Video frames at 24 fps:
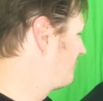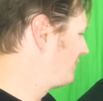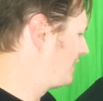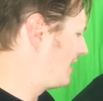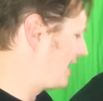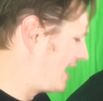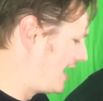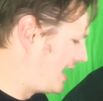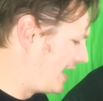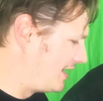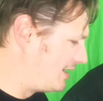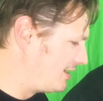
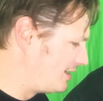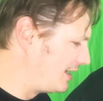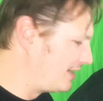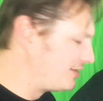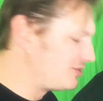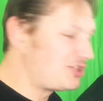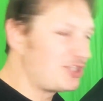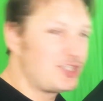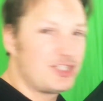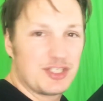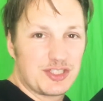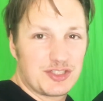then
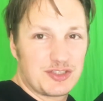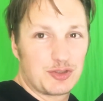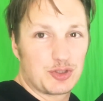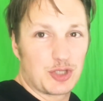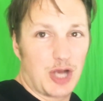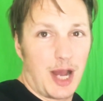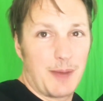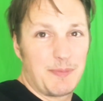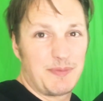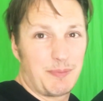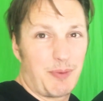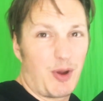
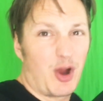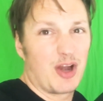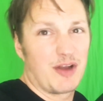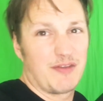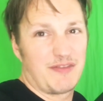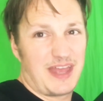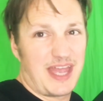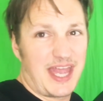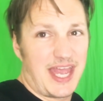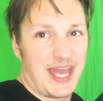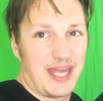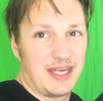and
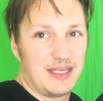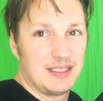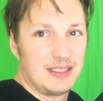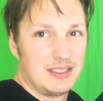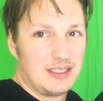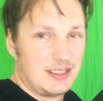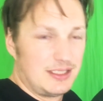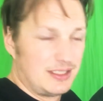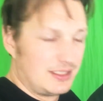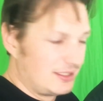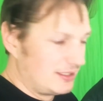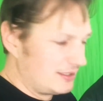it
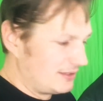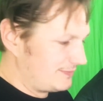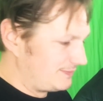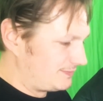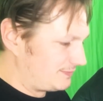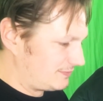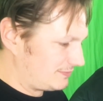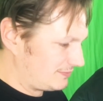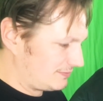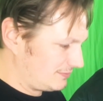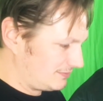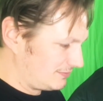
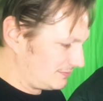doesn't